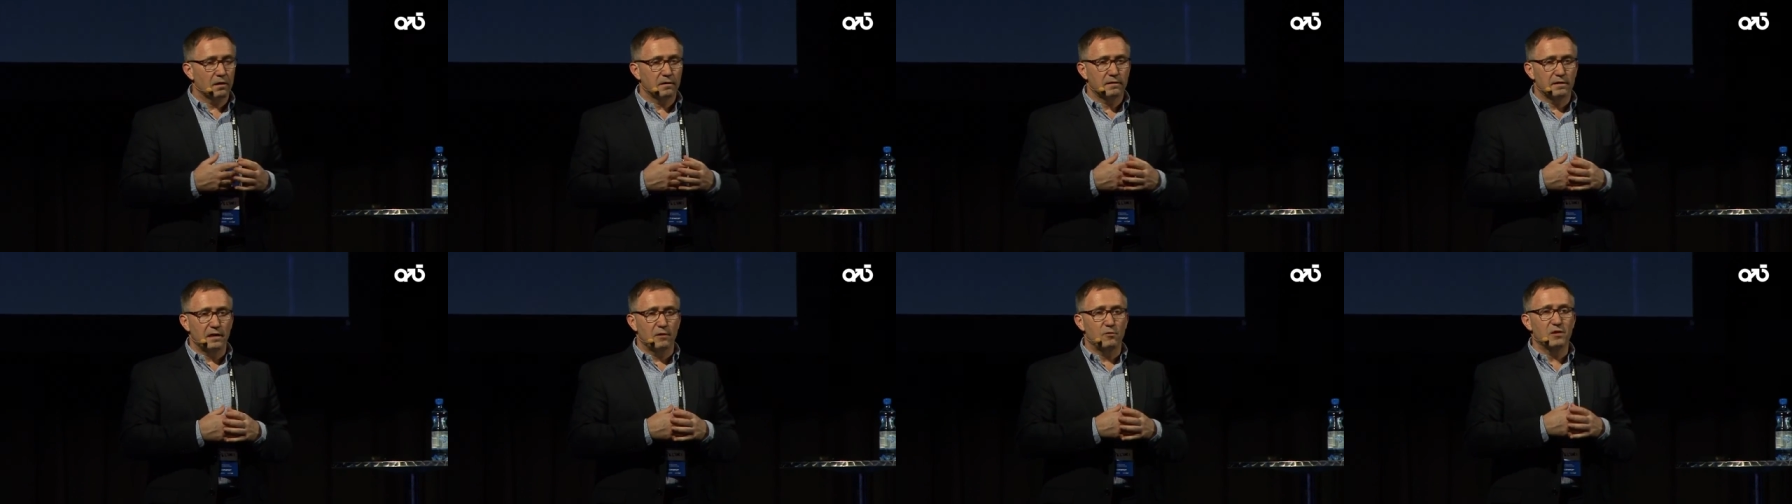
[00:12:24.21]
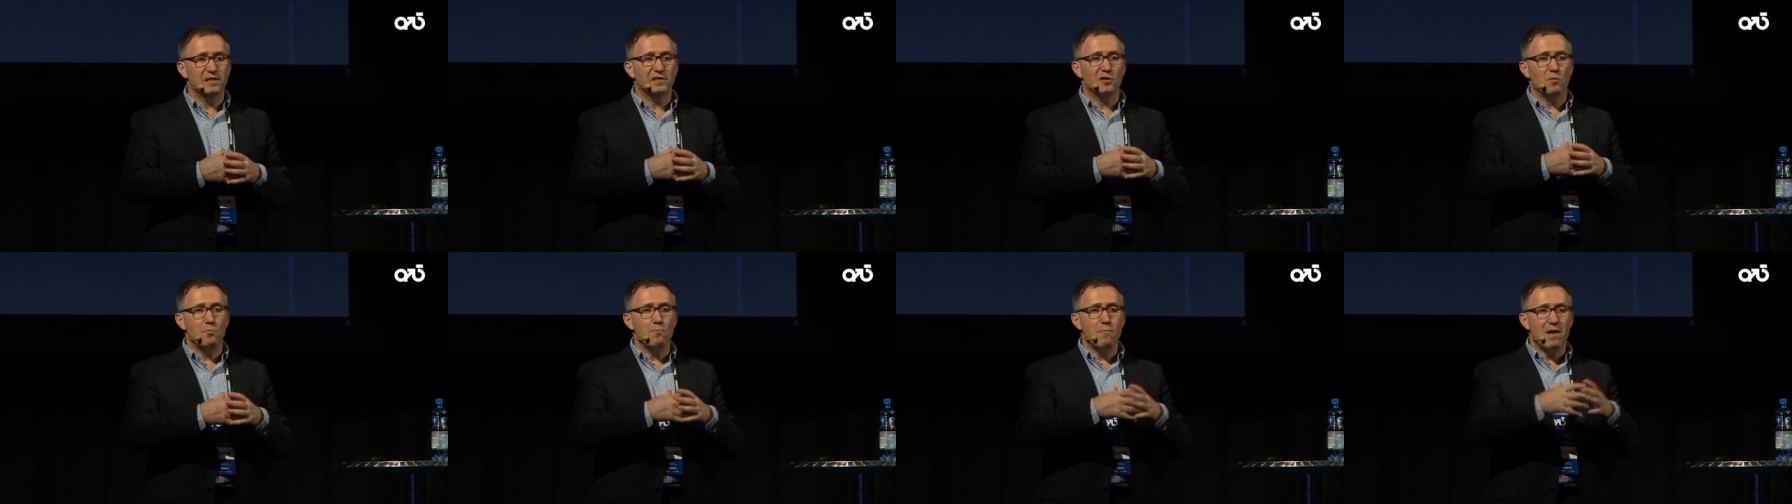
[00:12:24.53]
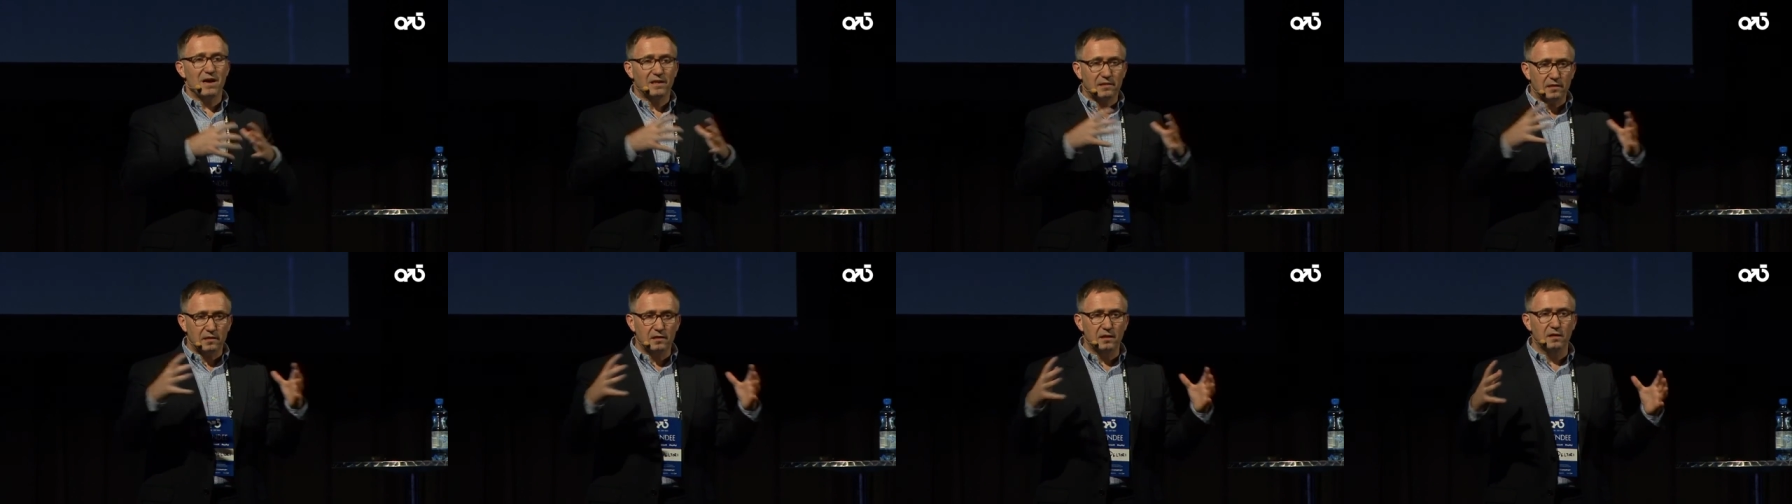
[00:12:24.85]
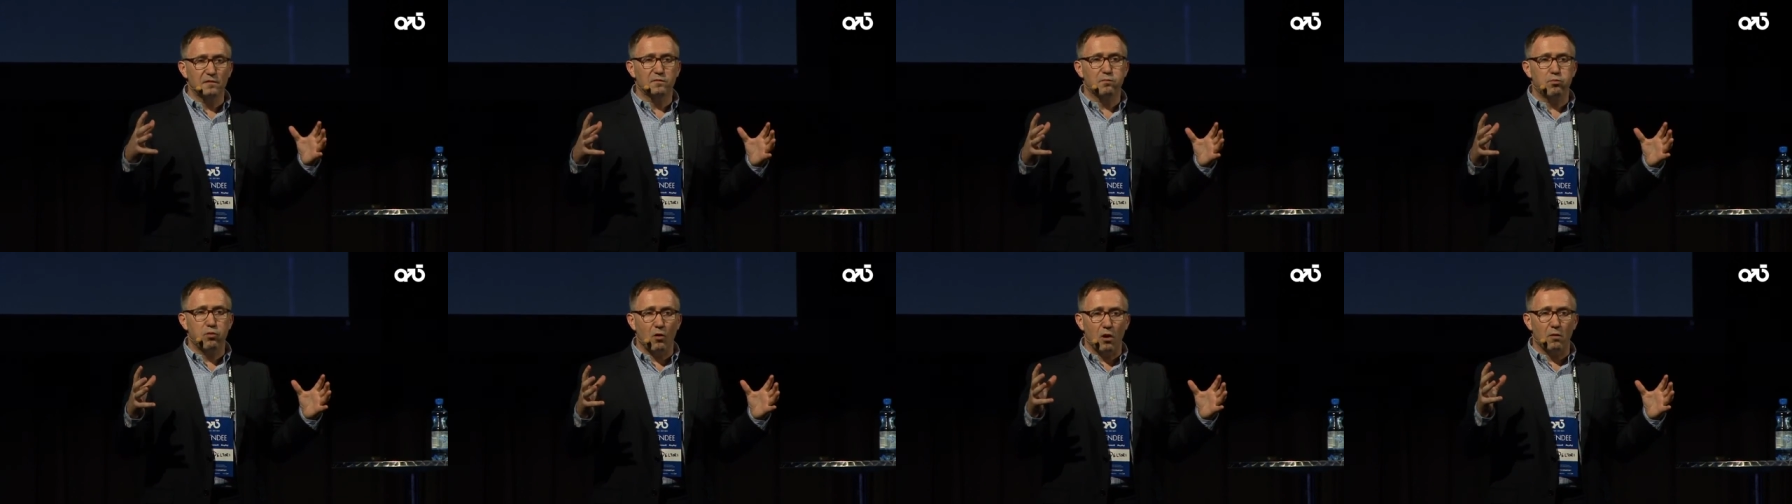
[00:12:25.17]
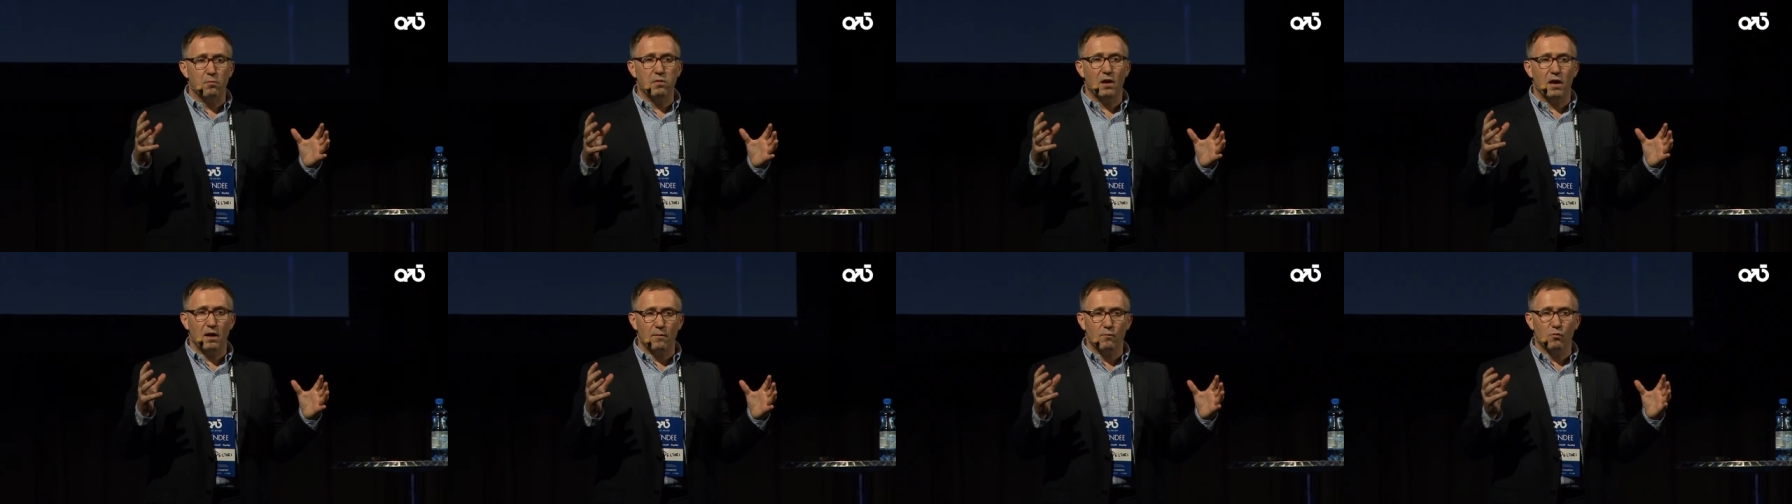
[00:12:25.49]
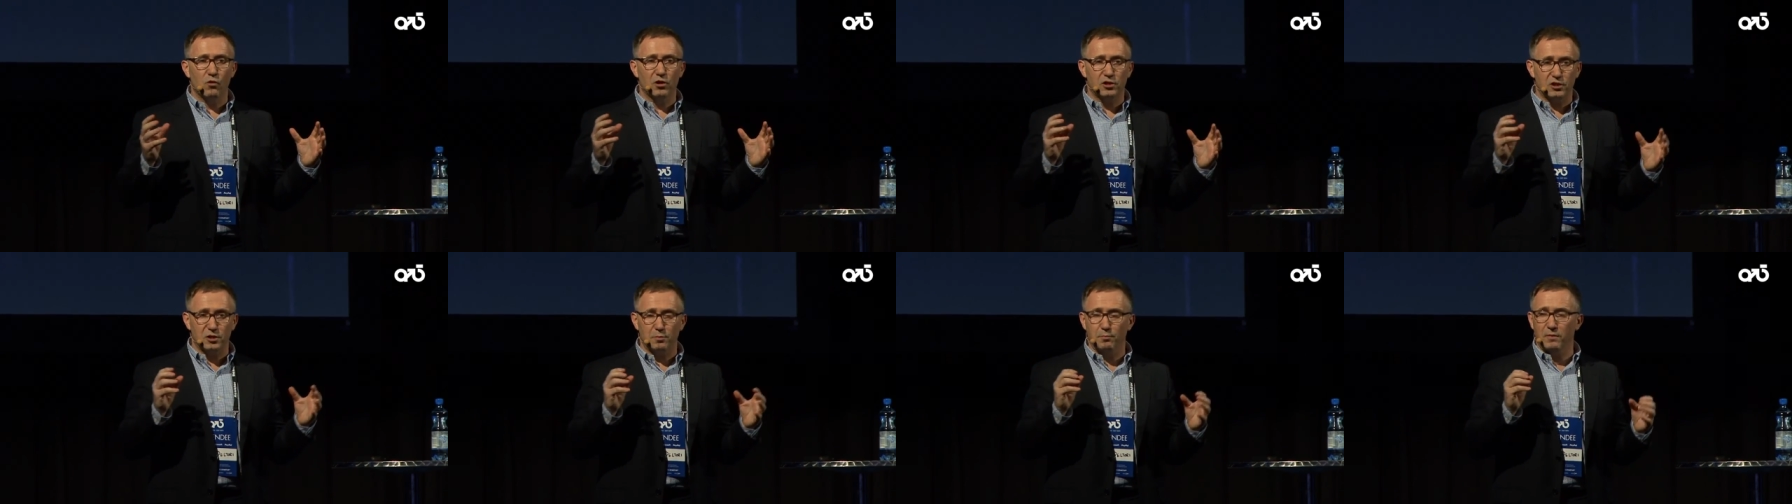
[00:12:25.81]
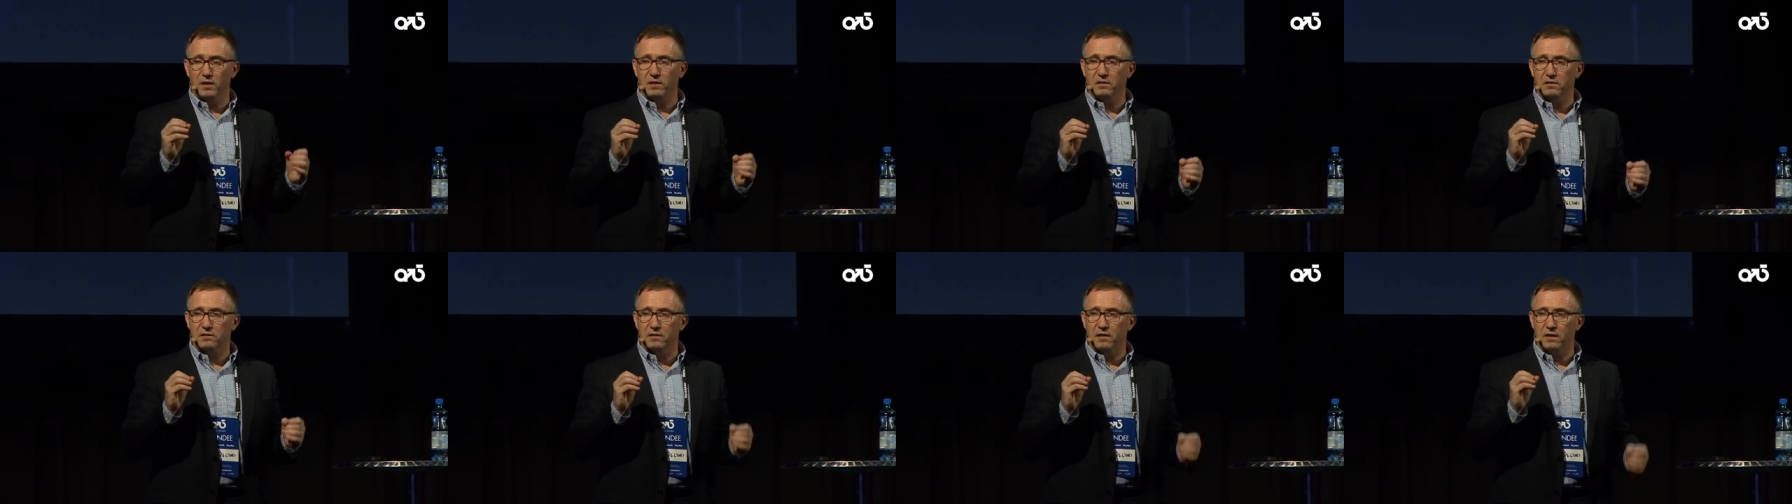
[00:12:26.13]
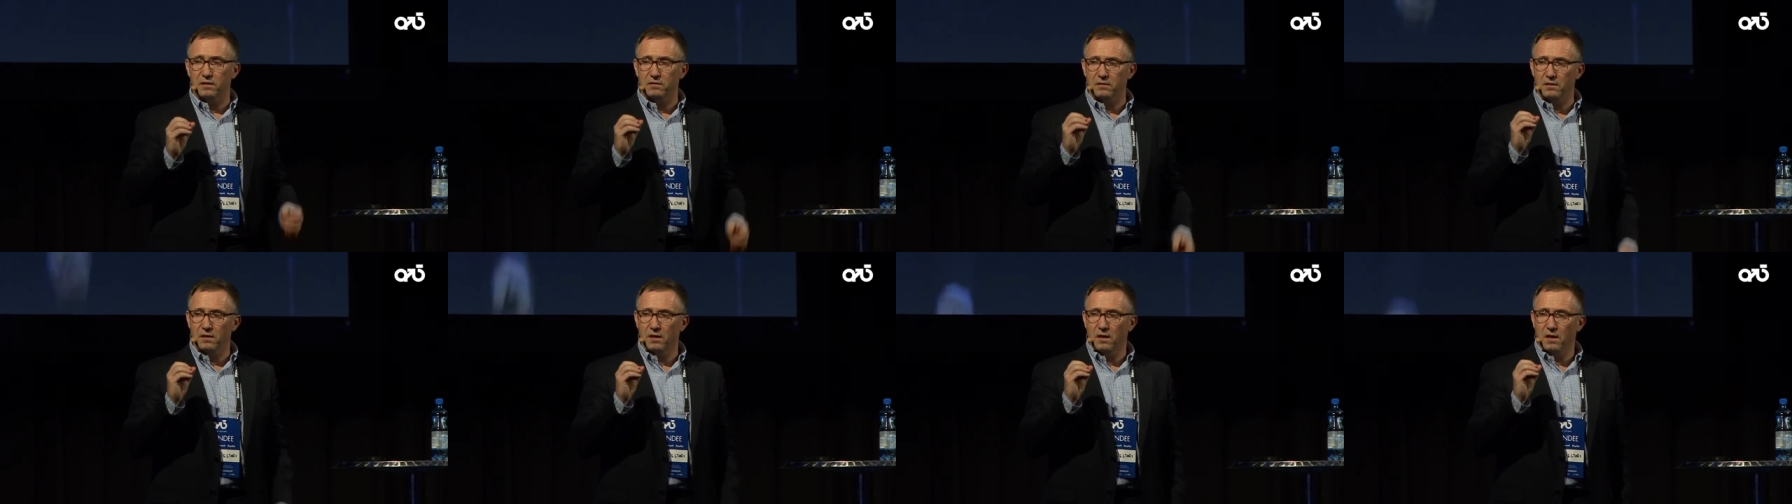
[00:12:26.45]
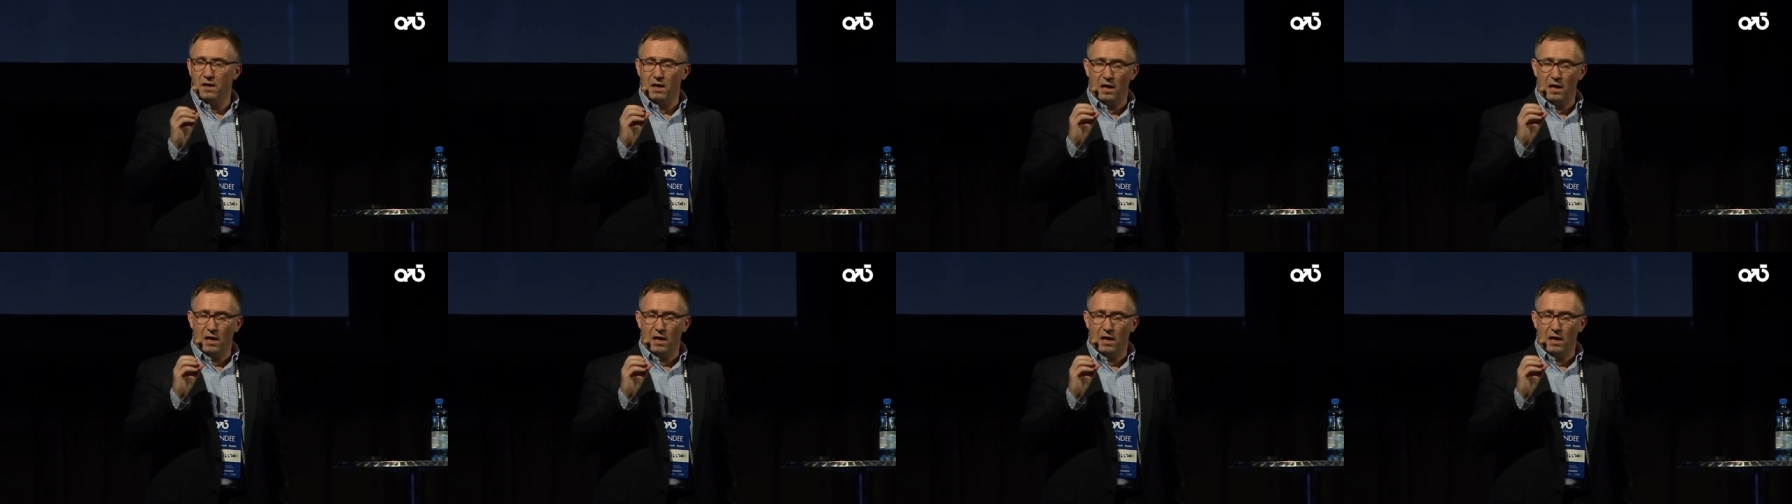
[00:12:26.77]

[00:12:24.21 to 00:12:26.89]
There is a massive problem, which means that